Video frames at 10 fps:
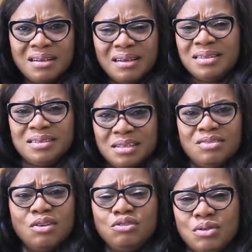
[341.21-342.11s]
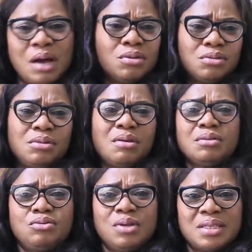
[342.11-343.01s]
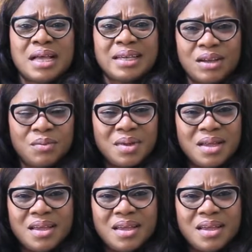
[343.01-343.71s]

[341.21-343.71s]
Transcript: Is it not you that wants to do it and get up?